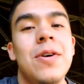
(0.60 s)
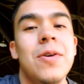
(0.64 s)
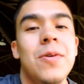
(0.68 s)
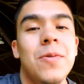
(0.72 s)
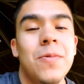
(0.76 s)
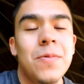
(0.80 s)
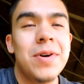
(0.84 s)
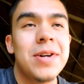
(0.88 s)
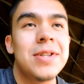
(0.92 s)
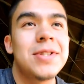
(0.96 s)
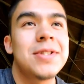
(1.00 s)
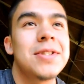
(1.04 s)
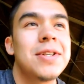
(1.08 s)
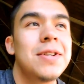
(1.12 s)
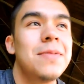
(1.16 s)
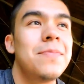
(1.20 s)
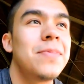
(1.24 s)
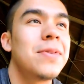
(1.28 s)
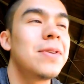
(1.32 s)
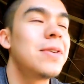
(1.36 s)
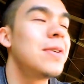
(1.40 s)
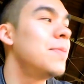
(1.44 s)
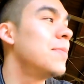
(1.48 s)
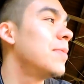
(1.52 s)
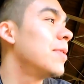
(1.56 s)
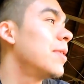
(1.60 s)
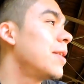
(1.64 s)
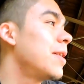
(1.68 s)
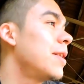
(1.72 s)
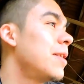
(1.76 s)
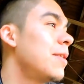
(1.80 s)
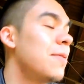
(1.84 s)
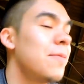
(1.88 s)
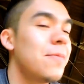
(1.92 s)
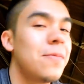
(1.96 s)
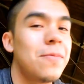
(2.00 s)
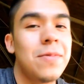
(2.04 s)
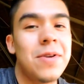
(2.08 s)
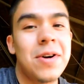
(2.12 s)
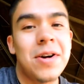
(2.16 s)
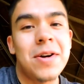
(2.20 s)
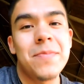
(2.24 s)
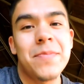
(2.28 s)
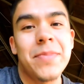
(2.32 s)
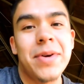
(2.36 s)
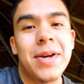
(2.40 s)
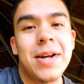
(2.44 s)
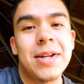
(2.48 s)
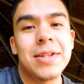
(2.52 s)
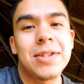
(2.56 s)
What's up, everybody? Welcome
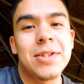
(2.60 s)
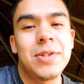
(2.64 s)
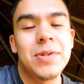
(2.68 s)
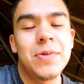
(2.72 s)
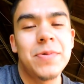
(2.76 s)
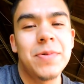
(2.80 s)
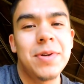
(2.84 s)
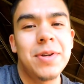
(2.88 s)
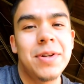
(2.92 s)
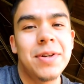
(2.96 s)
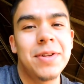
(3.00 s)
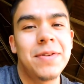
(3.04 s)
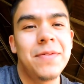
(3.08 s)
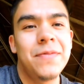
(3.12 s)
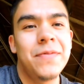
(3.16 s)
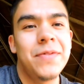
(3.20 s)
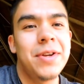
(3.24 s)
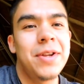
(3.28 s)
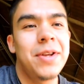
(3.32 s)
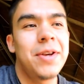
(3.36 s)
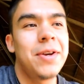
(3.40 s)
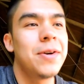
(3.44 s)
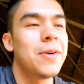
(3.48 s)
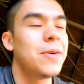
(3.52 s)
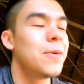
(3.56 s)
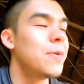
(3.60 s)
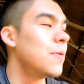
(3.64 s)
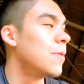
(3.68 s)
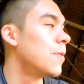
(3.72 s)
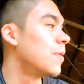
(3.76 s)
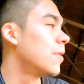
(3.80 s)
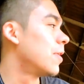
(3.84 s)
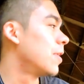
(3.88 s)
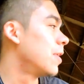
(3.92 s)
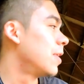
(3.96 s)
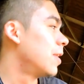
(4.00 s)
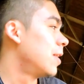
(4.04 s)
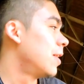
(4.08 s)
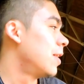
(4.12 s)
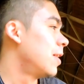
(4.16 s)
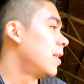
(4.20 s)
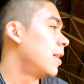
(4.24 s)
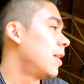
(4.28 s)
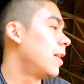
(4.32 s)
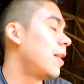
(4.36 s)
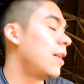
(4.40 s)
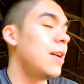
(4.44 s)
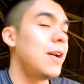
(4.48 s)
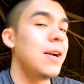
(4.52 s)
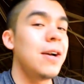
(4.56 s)
back to another video,
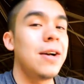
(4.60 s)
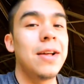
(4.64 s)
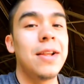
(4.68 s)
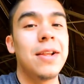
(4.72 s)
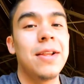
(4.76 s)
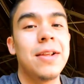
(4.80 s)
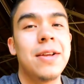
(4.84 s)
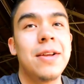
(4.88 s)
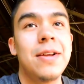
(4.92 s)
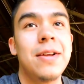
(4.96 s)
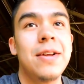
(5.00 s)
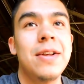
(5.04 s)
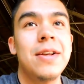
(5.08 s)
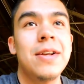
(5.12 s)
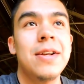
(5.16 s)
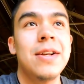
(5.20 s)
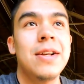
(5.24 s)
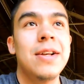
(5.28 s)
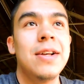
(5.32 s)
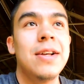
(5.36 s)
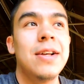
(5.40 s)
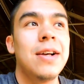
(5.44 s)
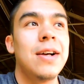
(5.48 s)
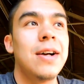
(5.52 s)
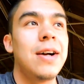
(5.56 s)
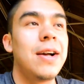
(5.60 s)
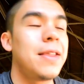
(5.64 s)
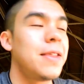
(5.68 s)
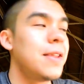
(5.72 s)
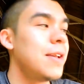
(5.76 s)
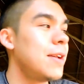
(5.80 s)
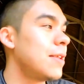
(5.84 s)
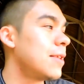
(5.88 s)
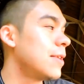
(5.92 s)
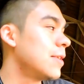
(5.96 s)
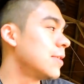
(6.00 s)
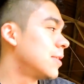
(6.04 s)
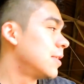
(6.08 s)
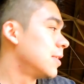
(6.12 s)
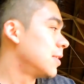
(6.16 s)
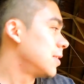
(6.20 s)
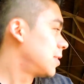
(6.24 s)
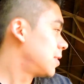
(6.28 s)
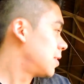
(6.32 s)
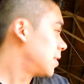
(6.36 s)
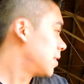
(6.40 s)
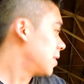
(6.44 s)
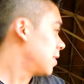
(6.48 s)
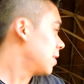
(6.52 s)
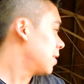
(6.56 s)
and I think this is
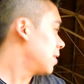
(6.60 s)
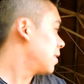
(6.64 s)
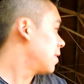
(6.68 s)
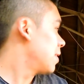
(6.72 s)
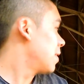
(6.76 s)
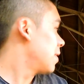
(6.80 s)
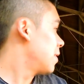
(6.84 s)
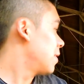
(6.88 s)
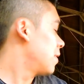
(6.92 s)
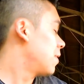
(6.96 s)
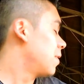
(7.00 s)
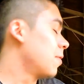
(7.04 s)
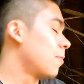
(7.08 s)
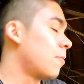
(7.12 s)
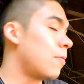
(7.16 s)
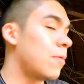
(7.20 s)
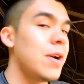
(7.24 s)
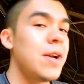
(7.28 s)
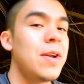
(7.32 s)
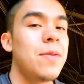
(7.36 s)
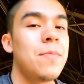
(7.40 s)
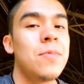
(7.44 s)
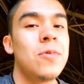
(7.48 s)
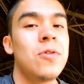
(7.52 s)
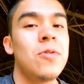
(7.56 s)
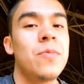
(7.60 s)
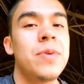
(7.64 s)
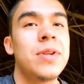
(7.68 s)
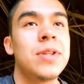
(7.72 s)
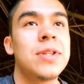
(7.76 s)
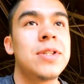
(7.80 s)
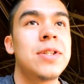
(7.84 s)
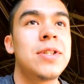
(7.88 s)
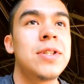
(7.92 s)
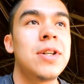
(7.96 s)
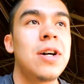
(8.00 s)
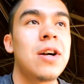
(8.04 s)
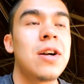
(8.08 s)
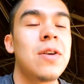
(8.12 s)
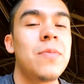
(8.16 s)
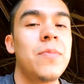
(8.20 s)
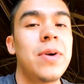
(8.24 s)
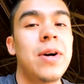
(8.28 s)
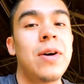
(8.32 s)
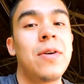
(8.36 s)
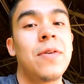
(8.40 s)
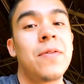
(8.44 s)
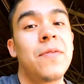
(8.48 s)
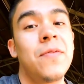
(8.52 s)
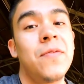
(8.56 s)
the right moment to talk
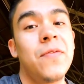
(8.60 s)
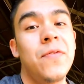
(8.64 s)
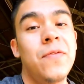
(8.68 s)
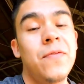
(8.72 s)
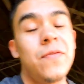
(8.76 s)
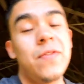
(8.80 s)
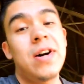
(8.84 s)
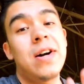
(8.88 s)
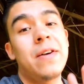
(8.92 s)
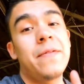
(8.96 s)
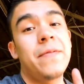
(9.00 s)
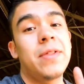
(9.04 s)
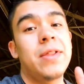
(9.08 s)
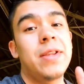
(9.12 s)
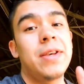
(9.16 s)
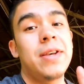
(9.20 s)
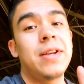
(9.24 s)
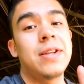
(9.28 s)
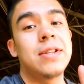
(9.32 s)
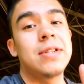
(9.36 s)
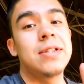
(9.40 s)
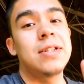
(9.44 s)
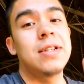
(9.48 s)
about 5 things